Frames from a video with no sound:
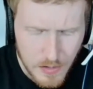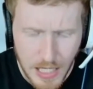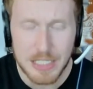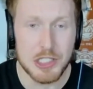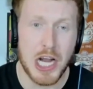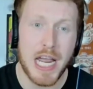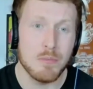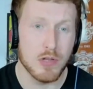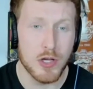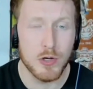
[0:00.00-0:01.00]
Jaden
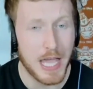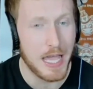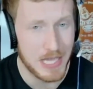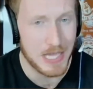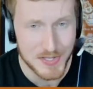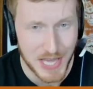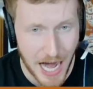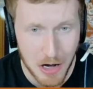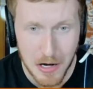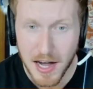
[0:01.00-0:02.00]
Blue gave me a scare,